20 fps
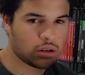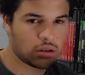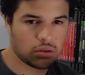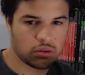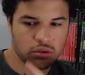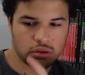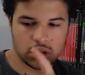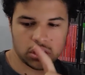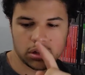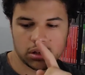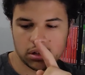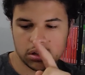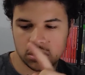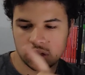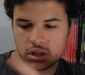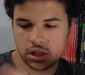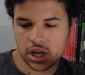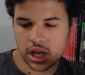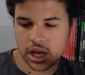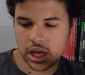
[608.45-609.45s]
or
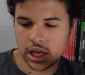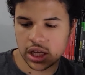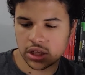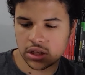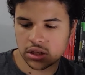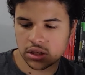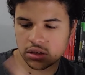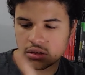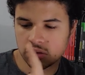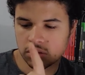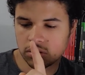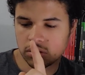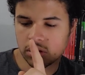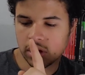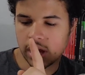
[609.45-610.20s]
night, or